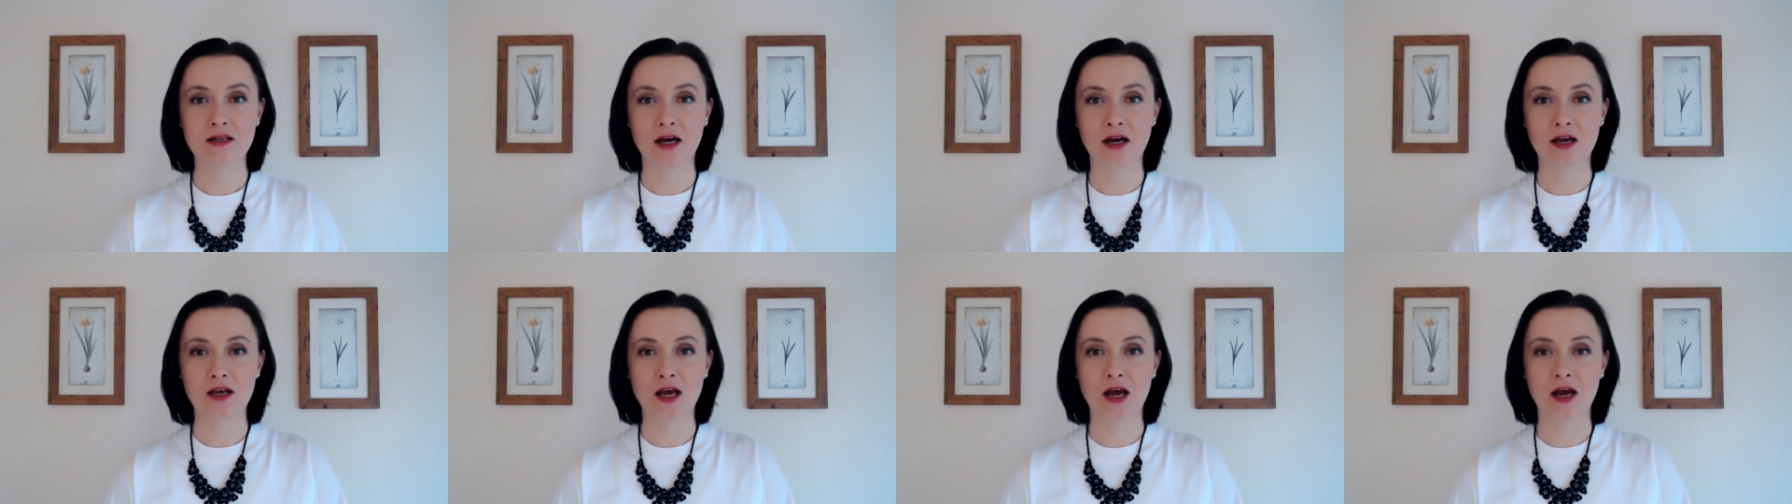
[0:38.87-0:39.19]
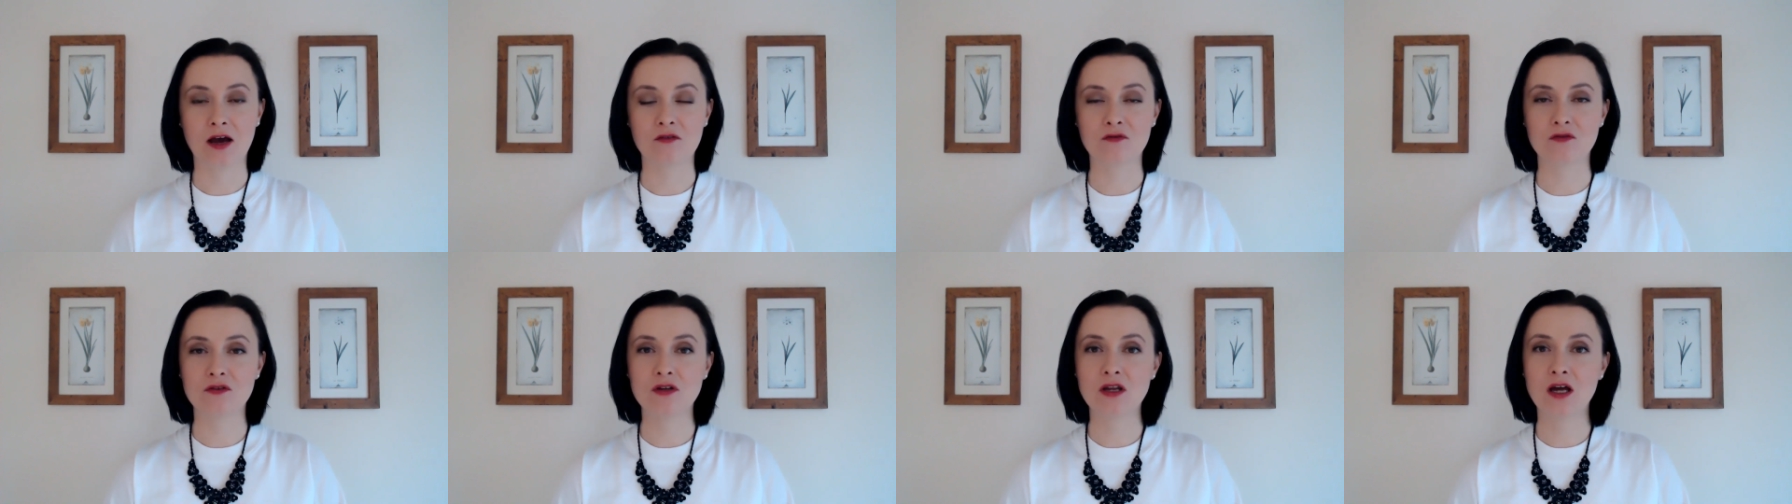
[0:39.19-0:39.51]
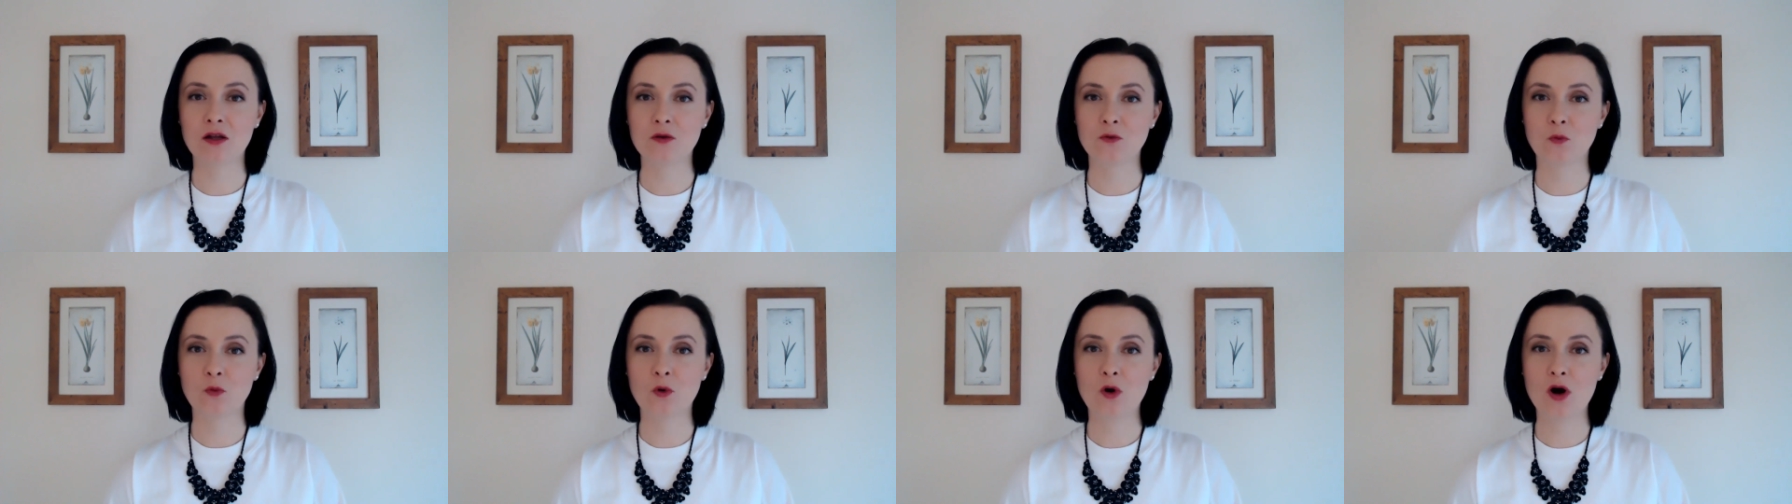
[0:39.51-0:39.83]
I have
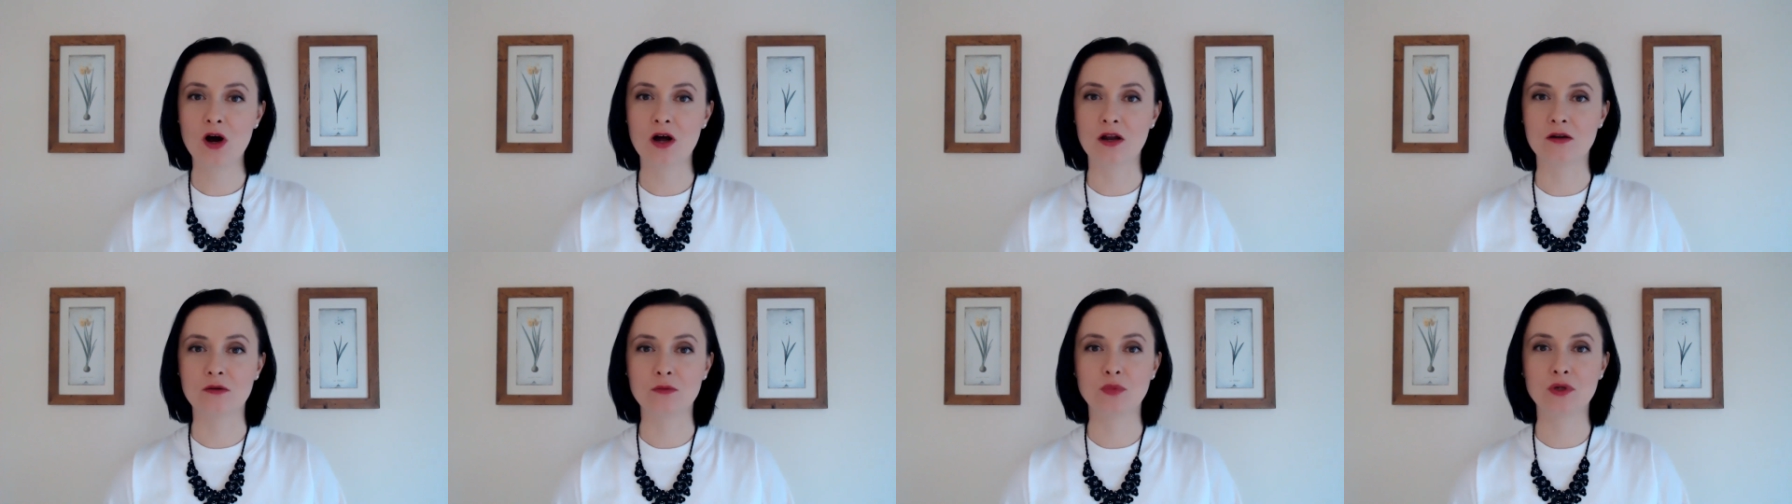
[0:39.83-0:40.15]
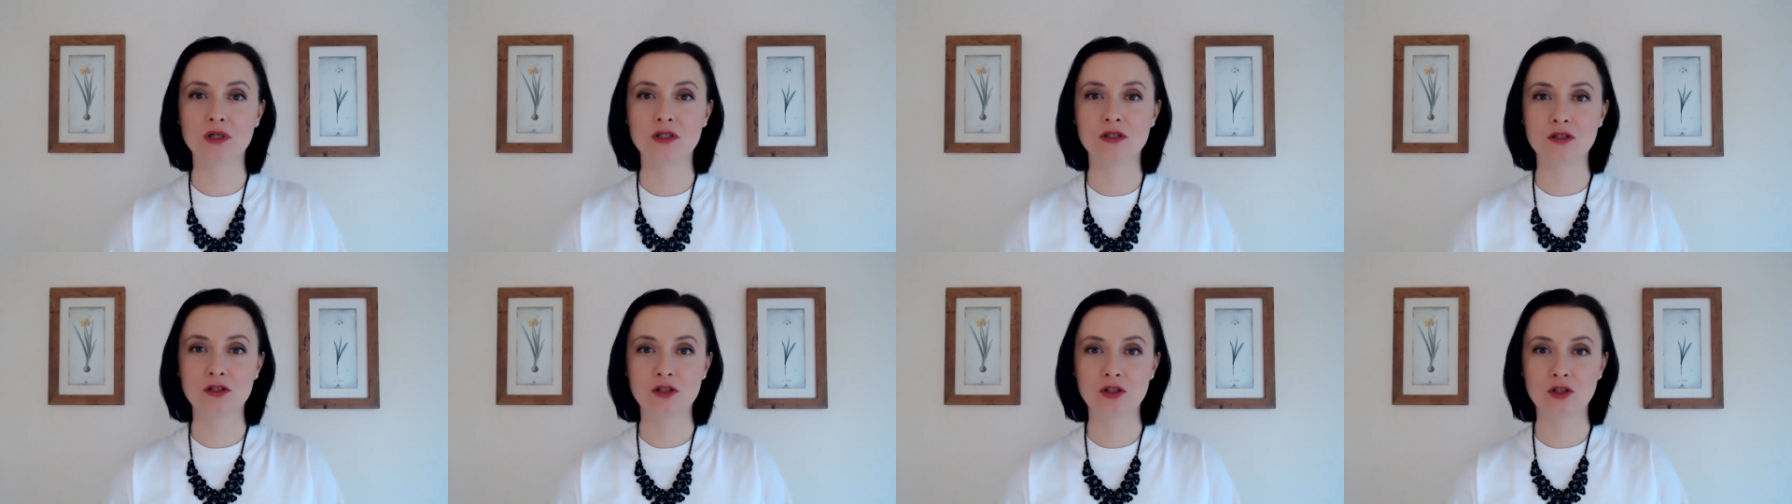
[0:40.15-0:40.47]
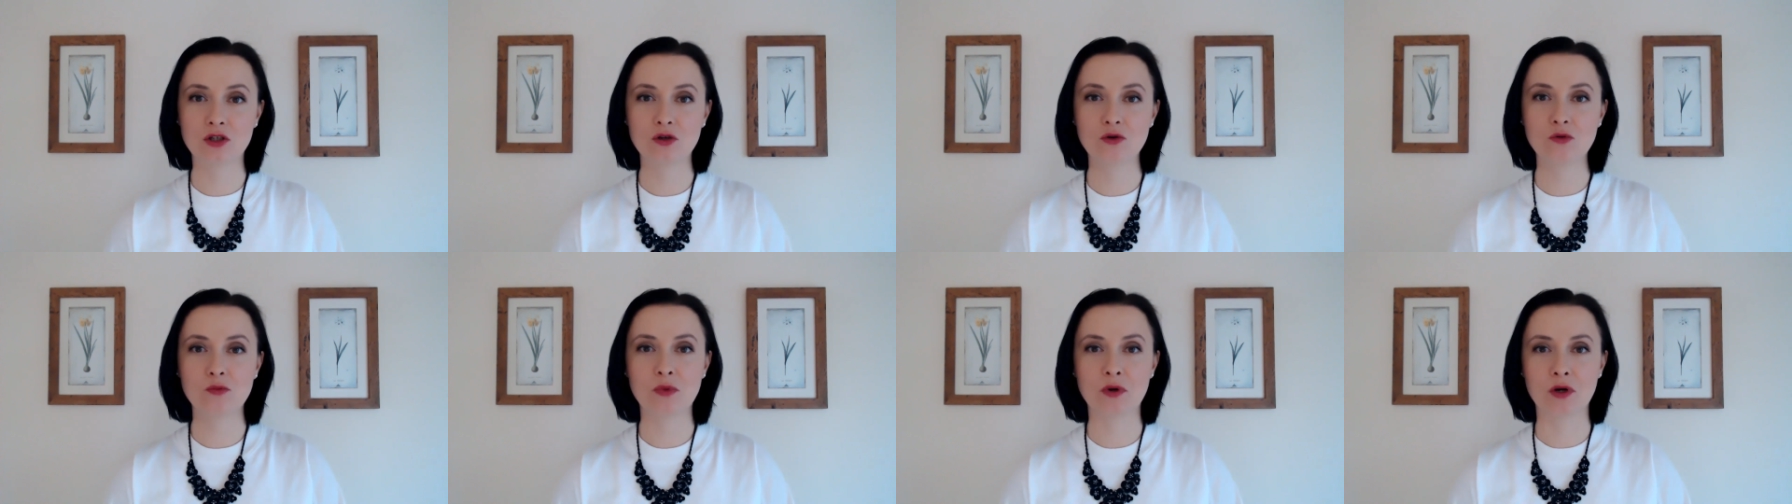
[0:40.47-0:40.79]
not one, but
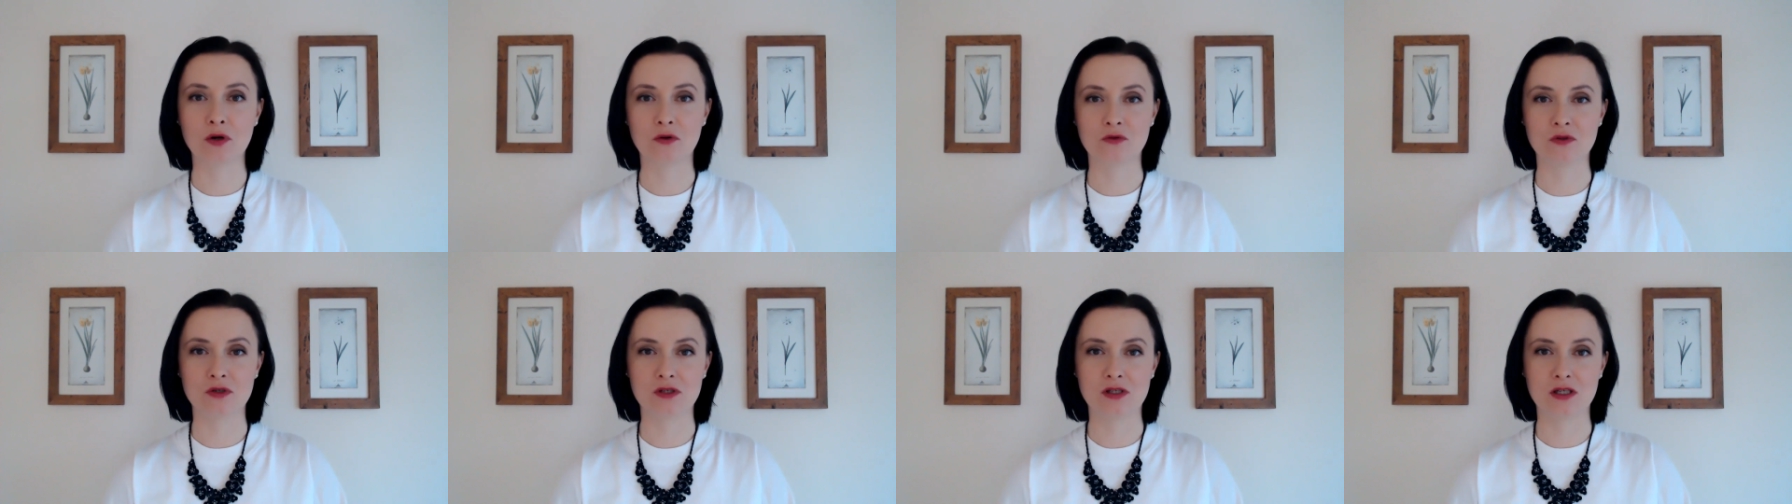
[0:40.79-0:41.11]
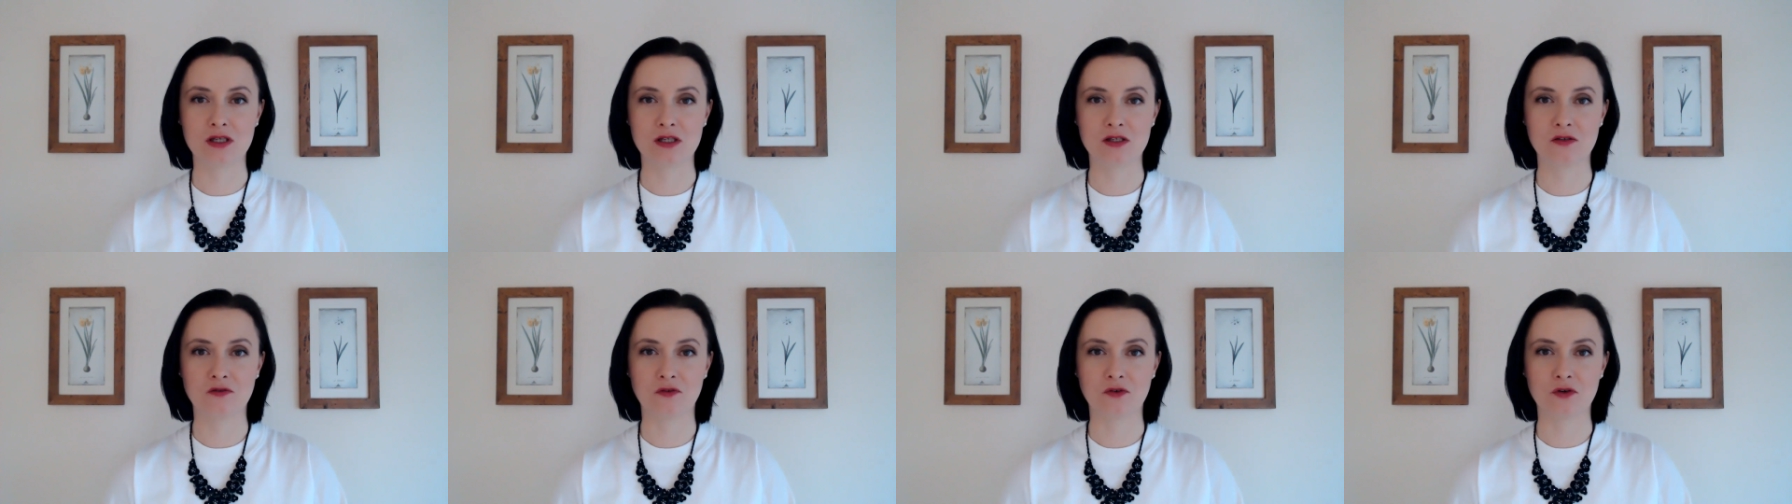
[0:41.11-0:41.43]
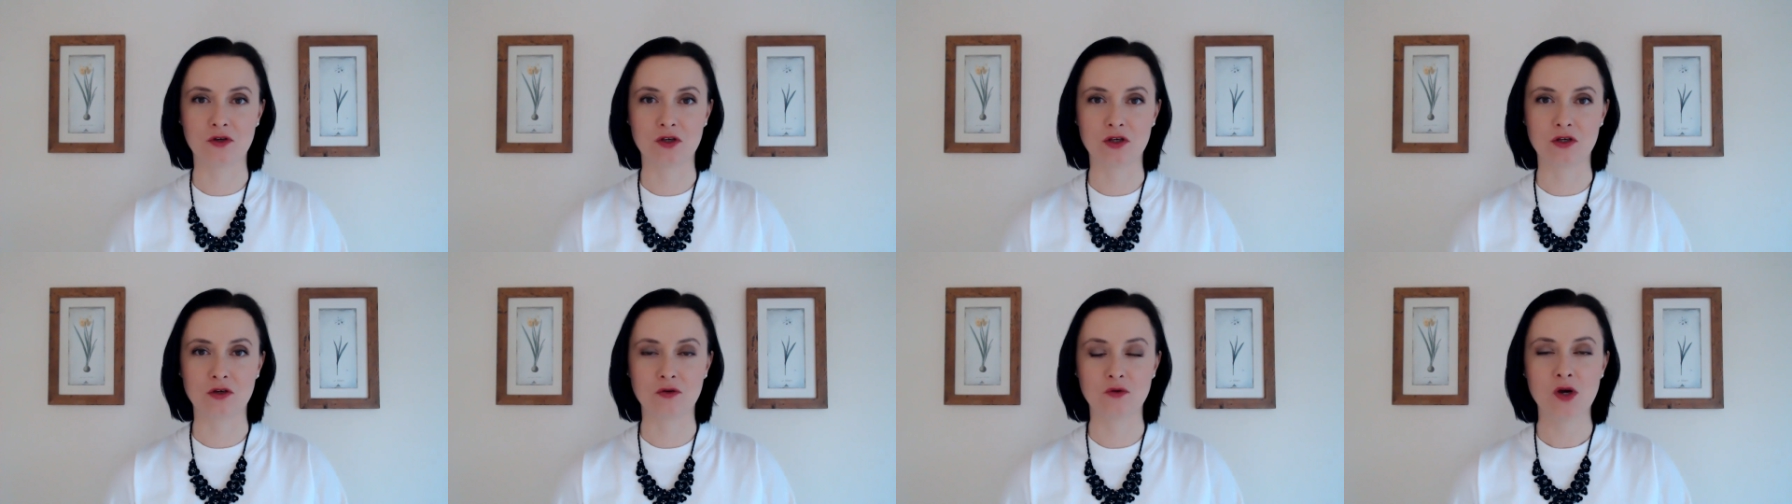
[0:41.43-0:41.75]
two bonuses for
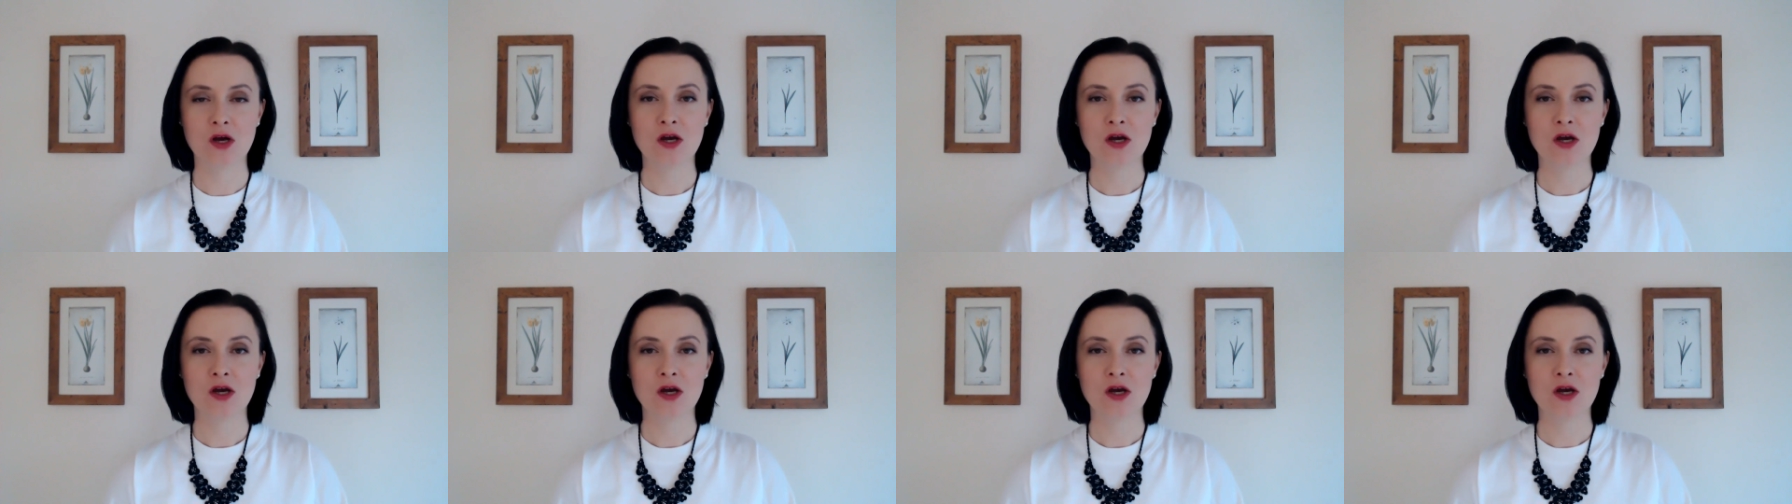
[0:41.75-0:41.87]
you.